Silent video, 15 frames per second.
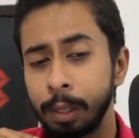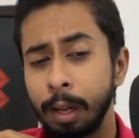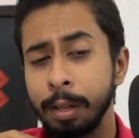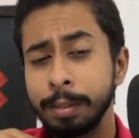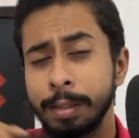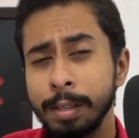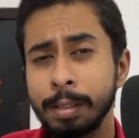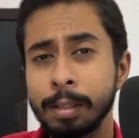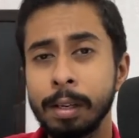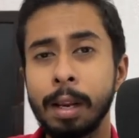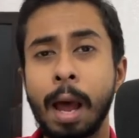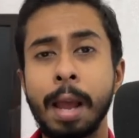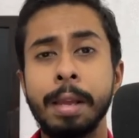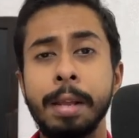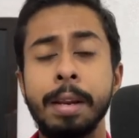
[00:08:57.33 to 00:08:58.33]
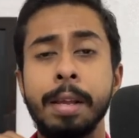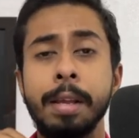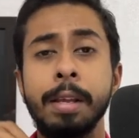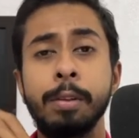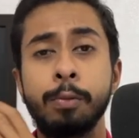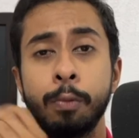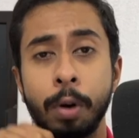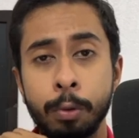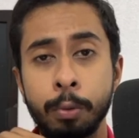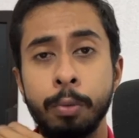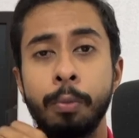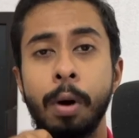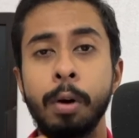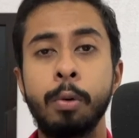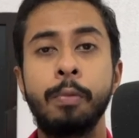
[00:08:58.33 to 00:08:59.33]
this line is what we
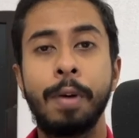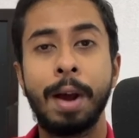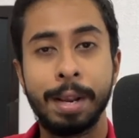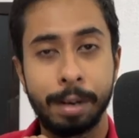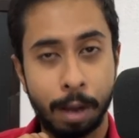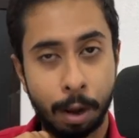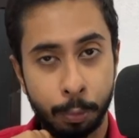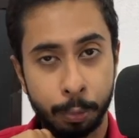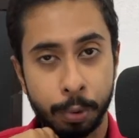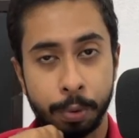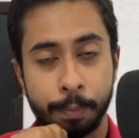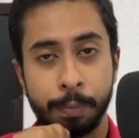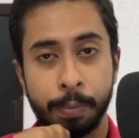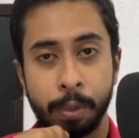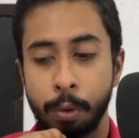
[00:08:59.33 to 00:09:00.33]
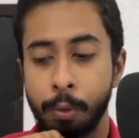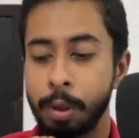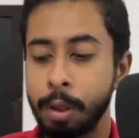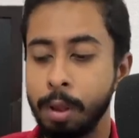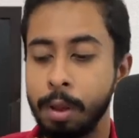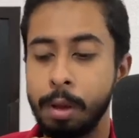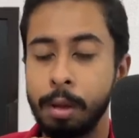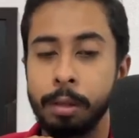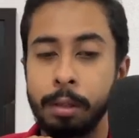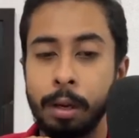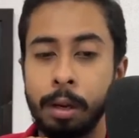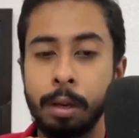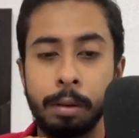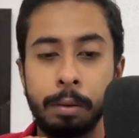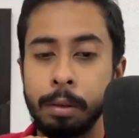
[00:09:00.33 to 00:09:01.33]
want to find out. Okay,
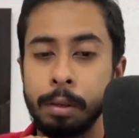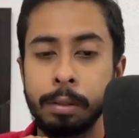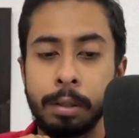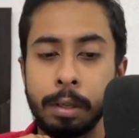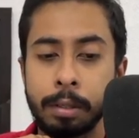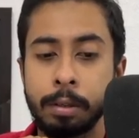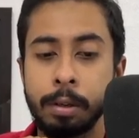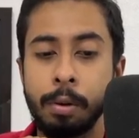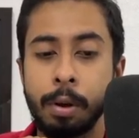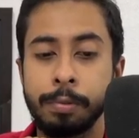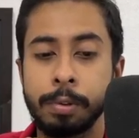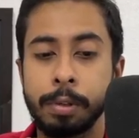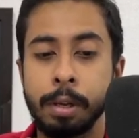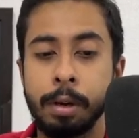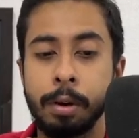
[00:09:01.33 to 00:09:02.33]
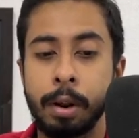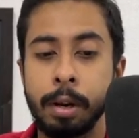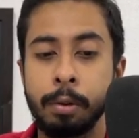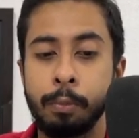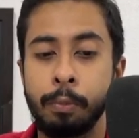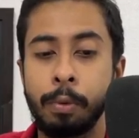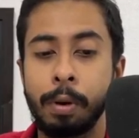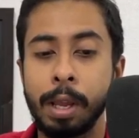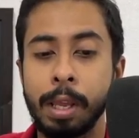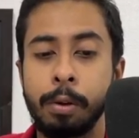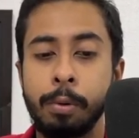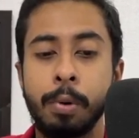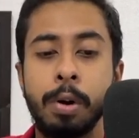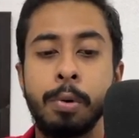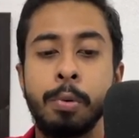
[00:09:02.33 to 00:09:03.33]
just you have seen, right, y
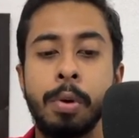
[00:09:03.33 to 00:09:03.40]
equal to